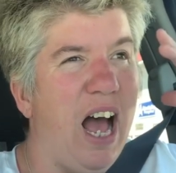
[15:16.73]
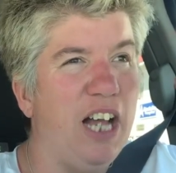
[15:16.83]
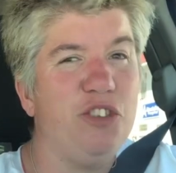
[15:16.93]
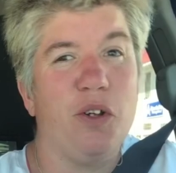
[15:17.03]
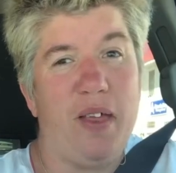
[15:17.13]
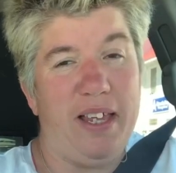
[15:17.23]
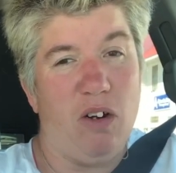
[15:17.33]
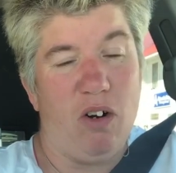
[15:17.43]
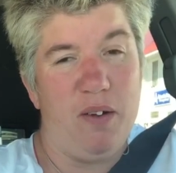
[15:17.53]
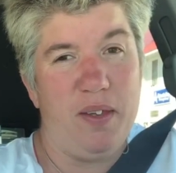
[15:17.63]
I took that
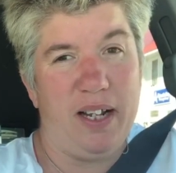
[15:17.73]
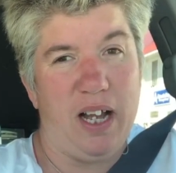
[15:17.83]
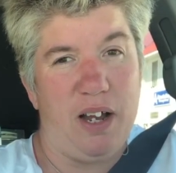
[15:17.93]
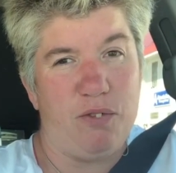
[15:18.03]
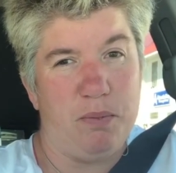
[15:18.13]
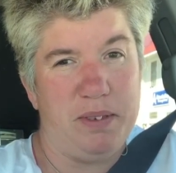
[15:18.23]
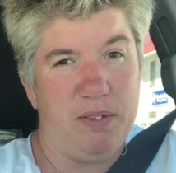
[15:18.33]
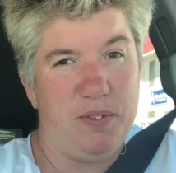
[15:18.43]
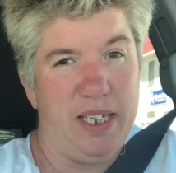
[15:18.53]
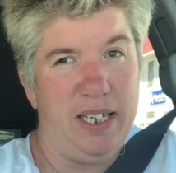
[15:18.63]
yarn that I got from
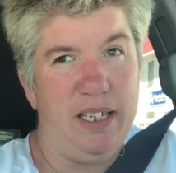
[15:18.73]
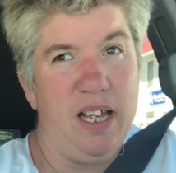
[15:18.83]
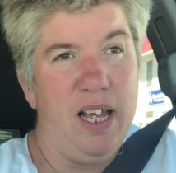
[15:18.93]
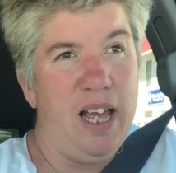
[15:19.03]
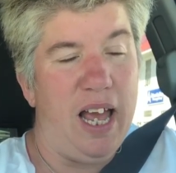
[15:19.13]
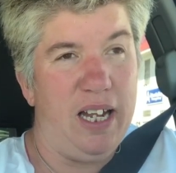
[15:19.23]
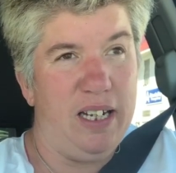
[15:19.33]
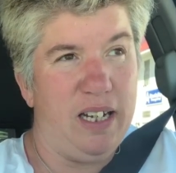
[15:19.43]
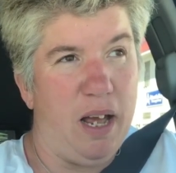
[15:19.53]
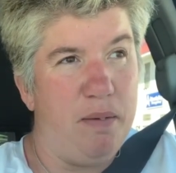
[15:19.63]
Tiffany,
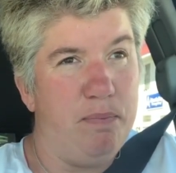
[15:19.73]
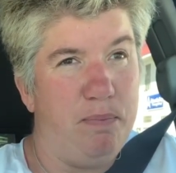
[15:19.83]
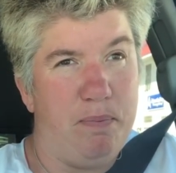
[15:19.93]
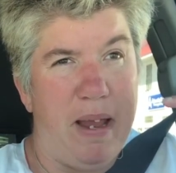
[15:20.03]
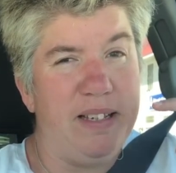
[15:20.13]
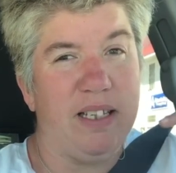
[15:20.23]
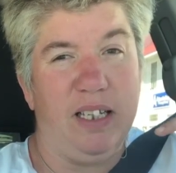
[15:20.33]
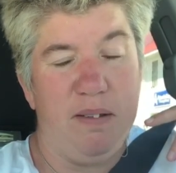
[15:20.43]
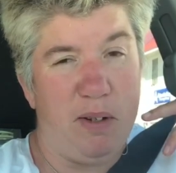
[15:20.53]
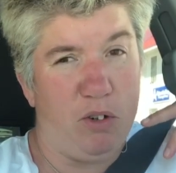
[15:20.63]
And I'm
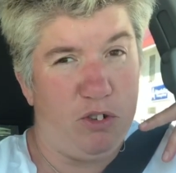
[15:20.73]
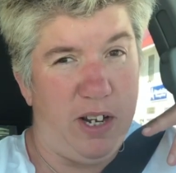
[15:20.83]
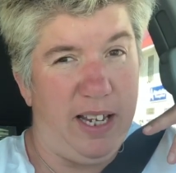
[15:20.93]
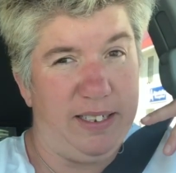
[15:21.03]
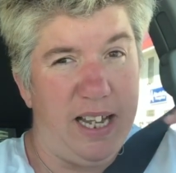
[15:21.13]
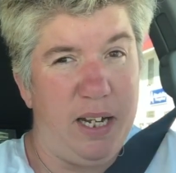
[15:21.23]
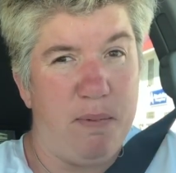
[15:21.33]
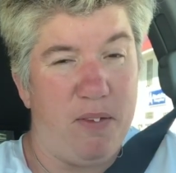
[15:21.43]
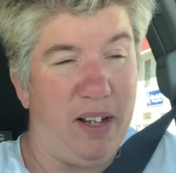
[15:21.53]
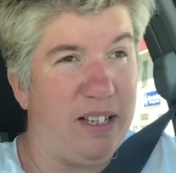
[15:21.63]
basically been crocheting a teddy
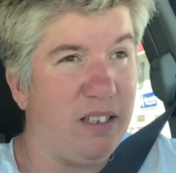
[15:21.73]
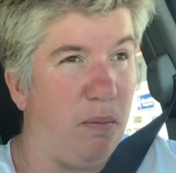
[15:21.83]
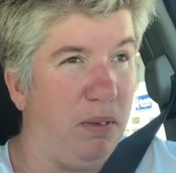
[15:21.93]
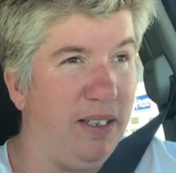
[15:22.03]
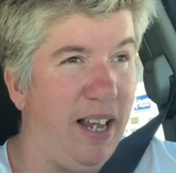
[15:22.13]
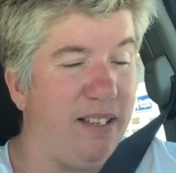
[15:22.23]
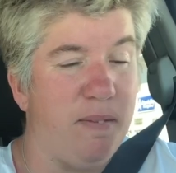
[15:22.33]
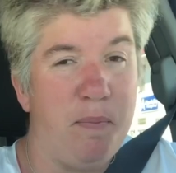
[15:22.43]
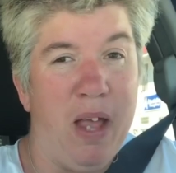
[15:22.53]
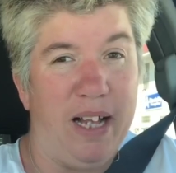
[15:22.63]
bear the last couple of
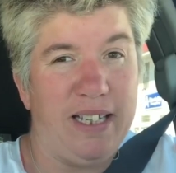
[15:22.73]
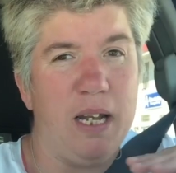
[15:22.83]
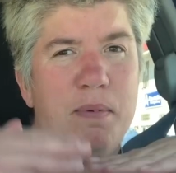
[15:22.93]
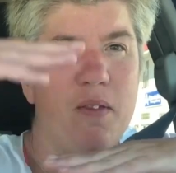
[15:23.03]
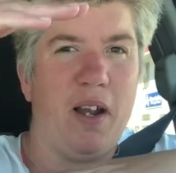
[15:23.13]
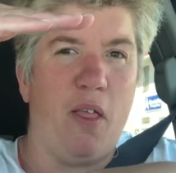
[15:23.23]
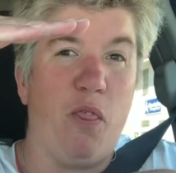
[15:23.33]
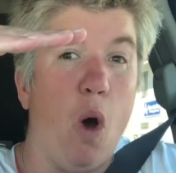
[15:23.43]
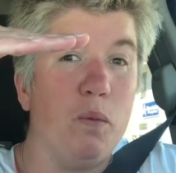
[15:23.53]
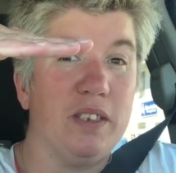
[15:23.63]
days. A teddy bear that I
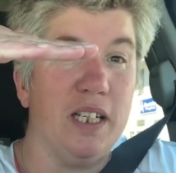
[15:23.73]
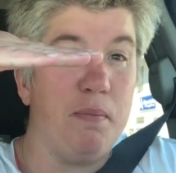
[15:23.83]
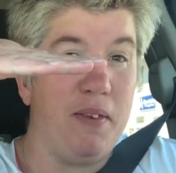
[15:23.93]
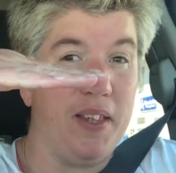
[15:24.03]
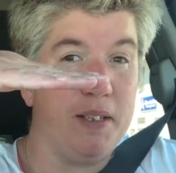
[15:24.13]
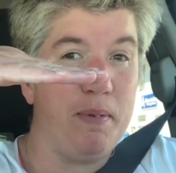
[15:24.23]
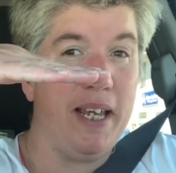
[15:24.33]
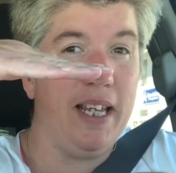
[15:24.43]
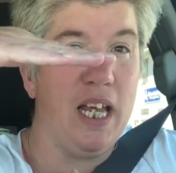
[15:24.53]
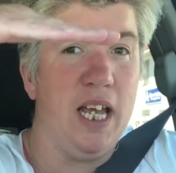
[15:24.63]
thought was going to be this
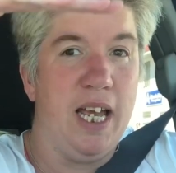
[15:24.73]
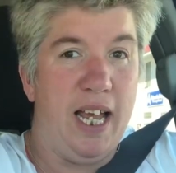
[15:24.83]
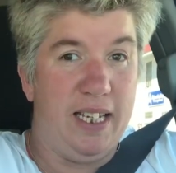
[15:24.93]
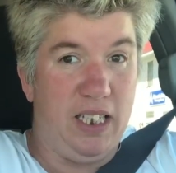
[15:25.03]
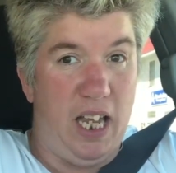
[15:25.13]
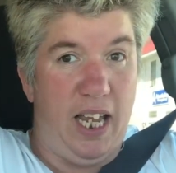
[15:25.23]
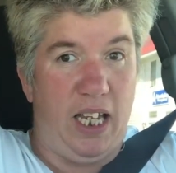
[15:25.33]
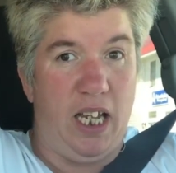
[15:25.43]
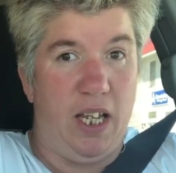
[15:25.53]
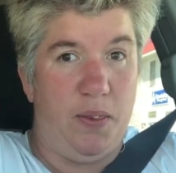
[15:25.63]
big is
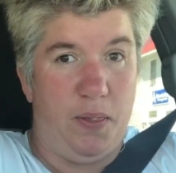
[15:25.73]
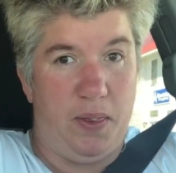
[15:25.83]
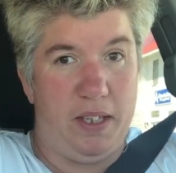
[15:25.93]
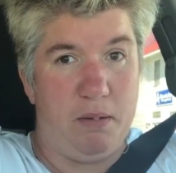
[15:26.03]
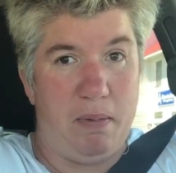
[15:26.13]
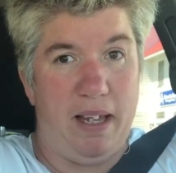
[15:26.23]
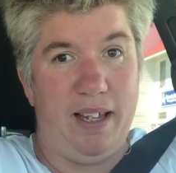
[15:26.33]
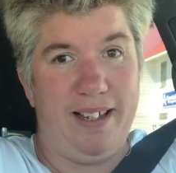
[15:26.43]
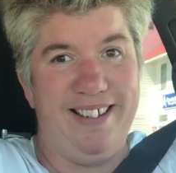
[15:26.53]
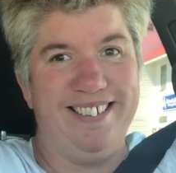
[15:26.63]
like this
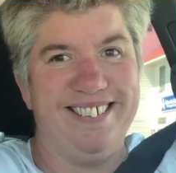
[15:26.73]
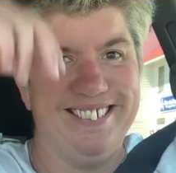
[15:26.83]
big.